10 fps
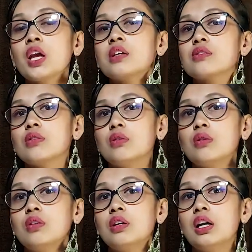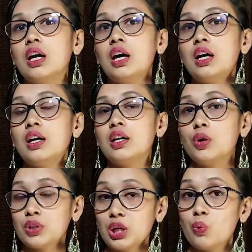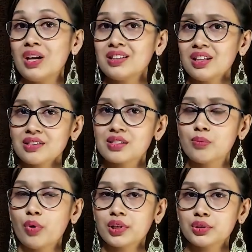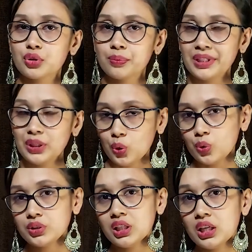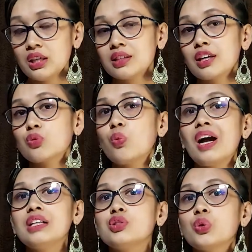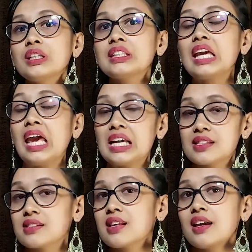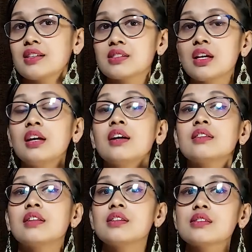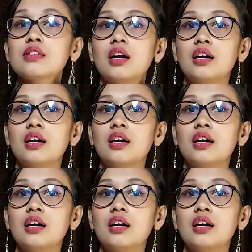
So okay, one thing is important to be known, that while doing the exercise, this